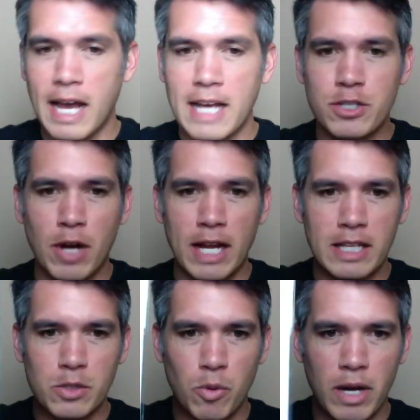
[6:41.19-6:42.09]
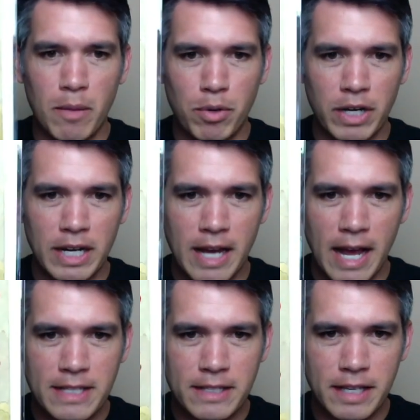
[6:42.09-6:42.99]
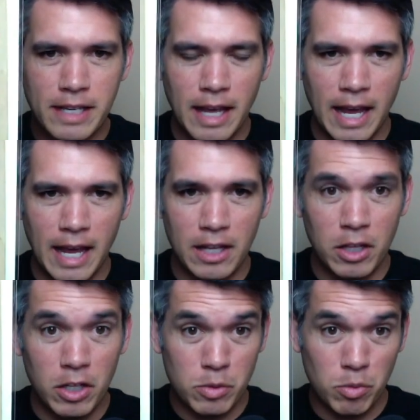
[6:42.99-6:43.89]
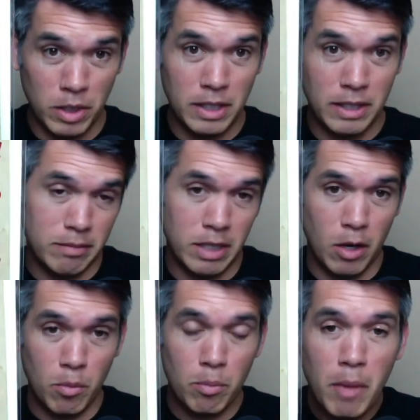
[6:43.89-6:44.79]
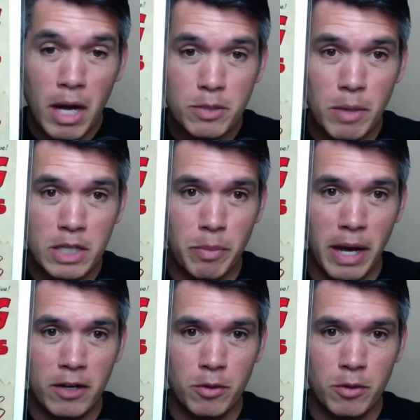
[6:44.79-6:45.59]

I straightened this one up pretty nicely, and it looks really, you know, much, much better.